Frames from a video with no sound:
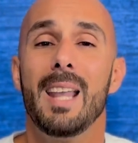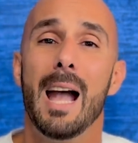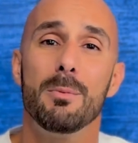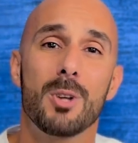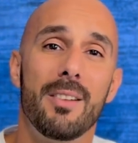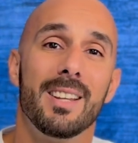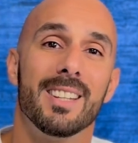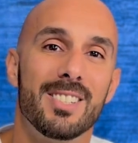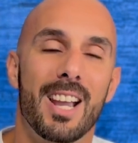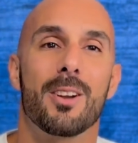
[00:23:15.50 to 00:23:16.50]
I'm driving
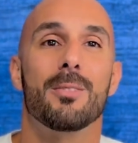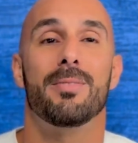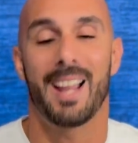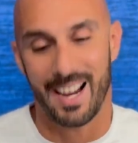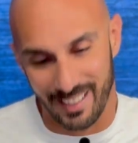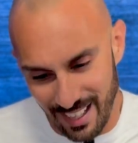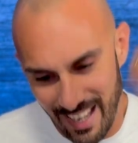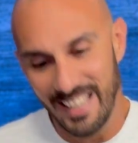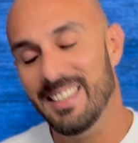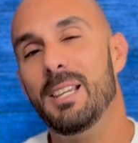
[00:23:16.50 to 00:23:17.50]
the checkered flag
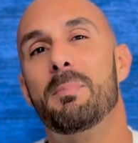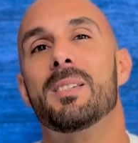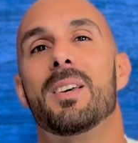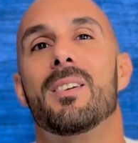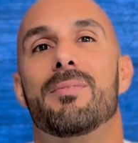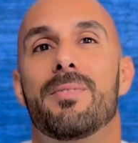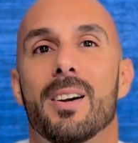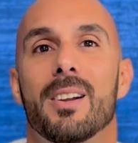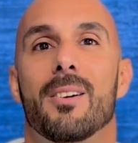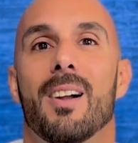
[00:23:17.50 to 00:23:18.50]
deep into the
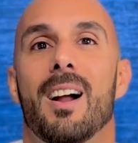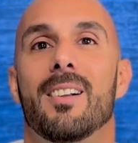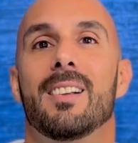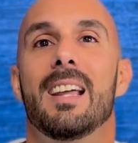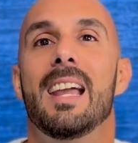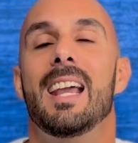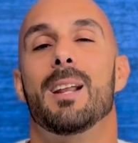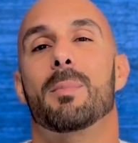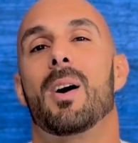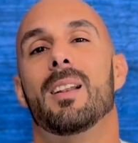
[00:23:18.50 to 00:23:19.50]
fucking ground, and
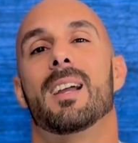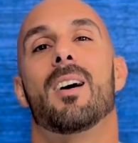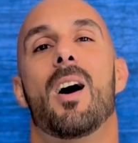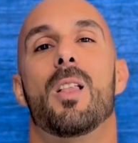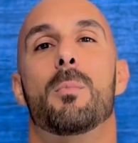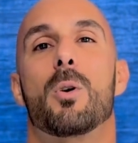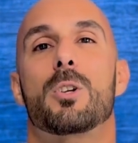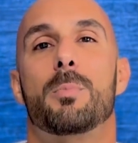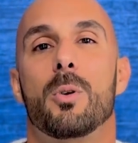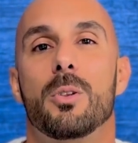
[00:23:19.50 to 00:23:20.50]
I'm calling out all the
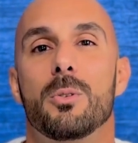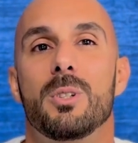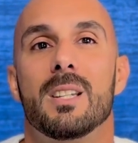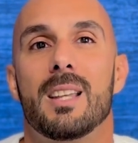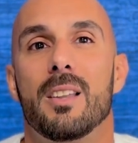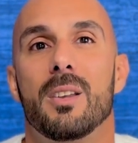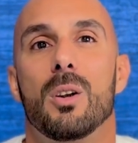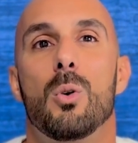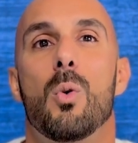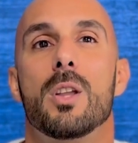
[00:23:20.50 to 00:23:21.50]
motorsport enthusiasts out
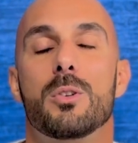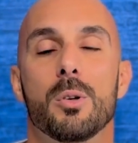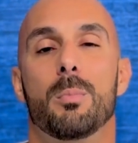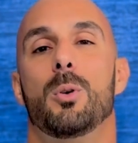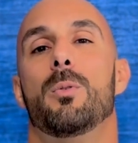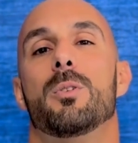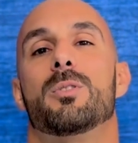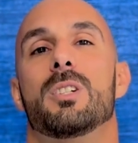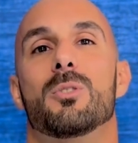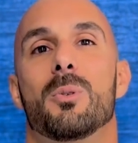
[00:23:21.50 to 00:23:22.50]
there who want to improve their
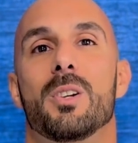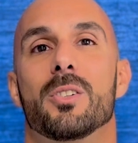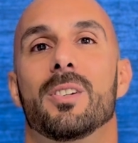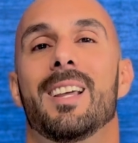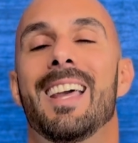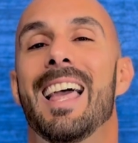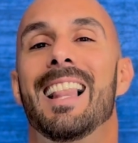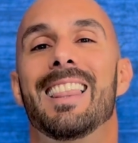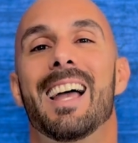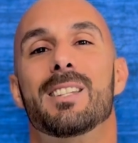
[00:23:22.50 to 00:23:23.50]
situation.
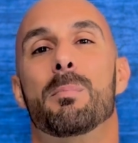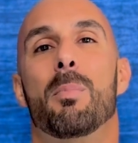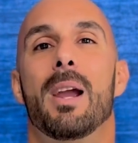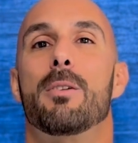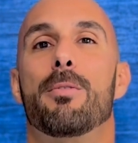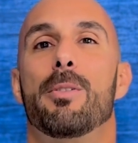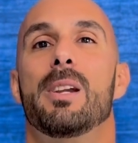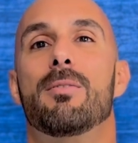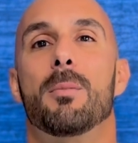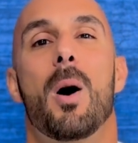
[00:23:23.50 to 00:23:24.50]
Let's break
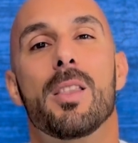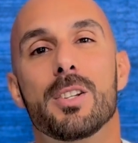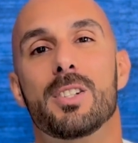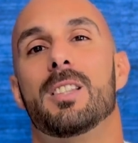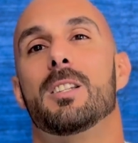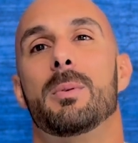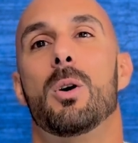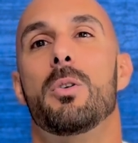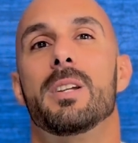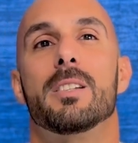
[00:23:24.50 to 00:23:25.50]
free from all the shit that's been
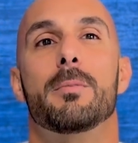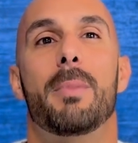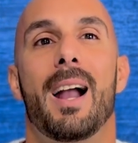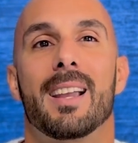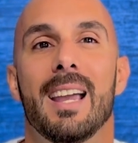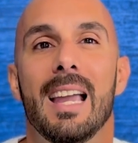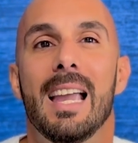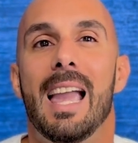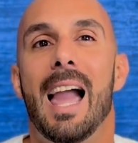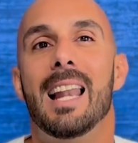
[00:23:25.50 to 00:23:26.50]
holding us back,
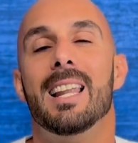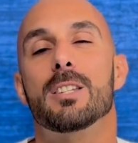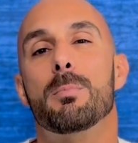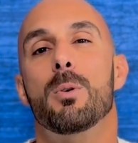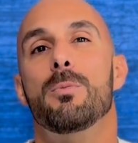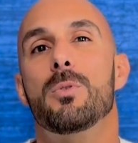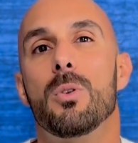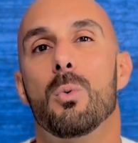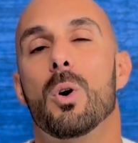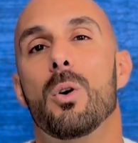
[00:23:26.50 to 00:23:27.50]
and let's prove to
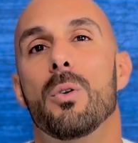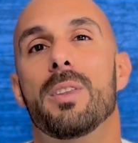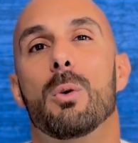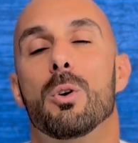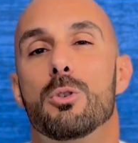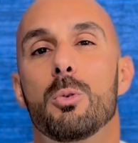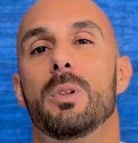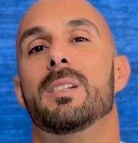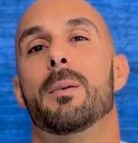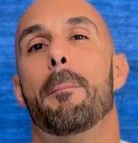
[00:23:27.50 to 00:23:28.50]
the world that we're
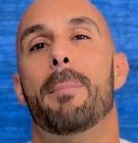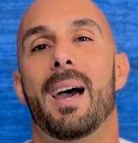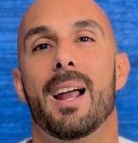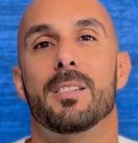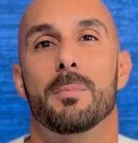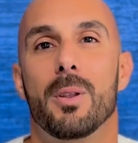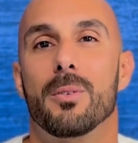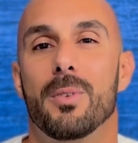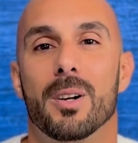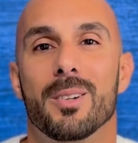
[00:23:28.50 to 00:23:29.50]
truly some badass
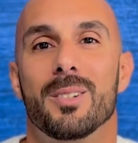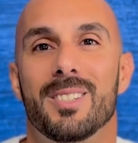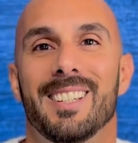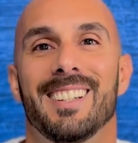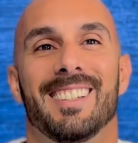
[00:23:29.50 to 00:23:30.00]
motherfuckers.